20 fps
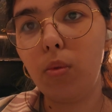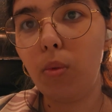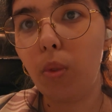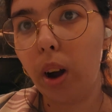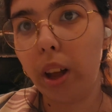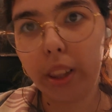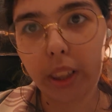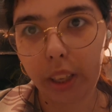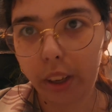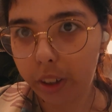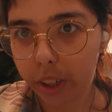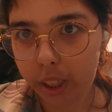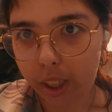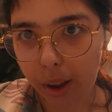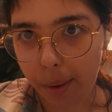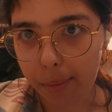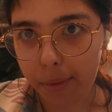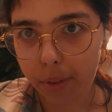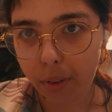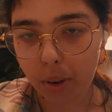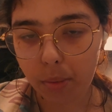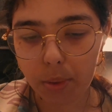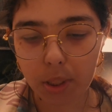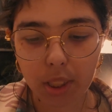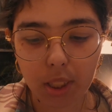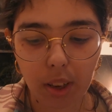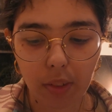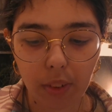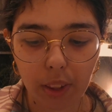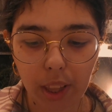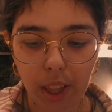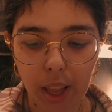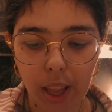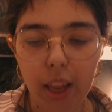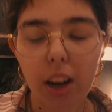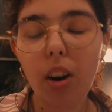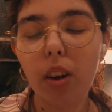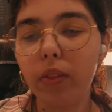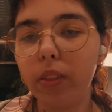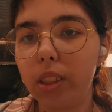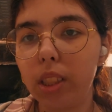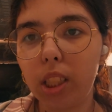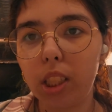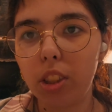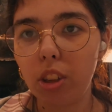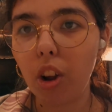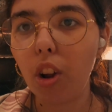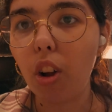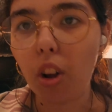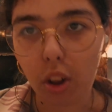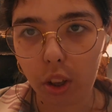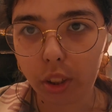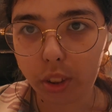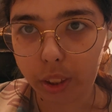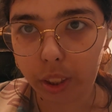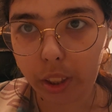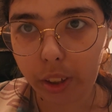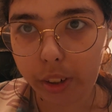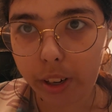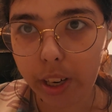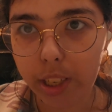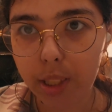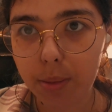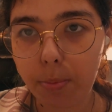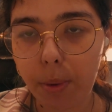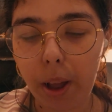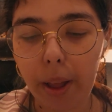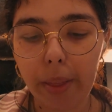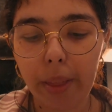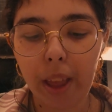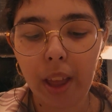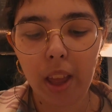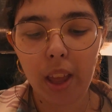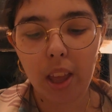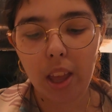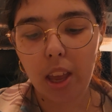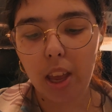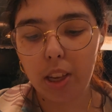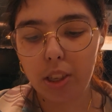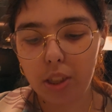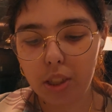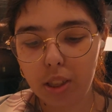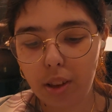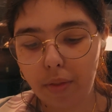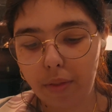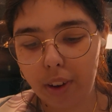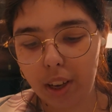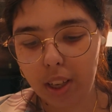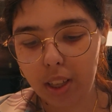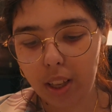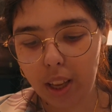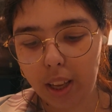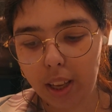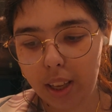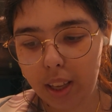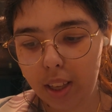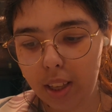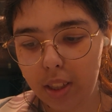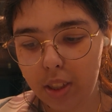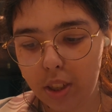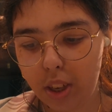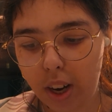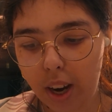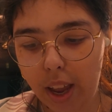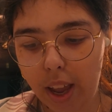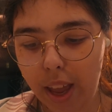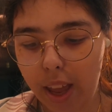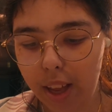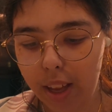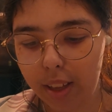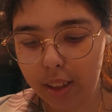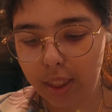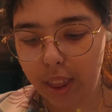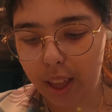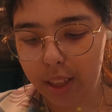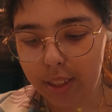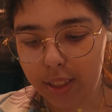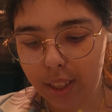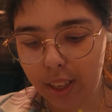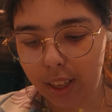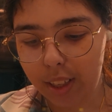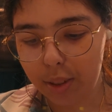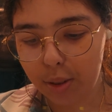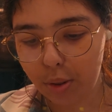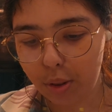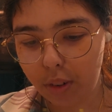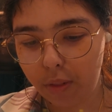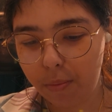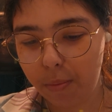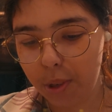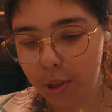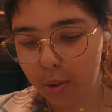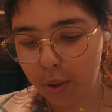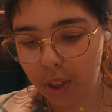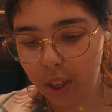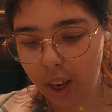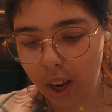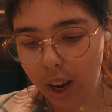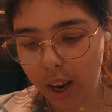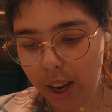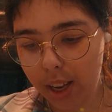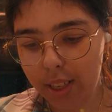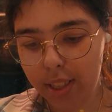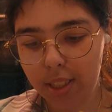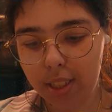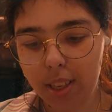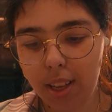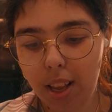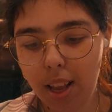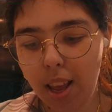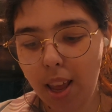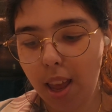what lyric comes from and stuff like that. And obviously it's not all the lyrics, but it's just a fun like Easter egg that's like sort of between us.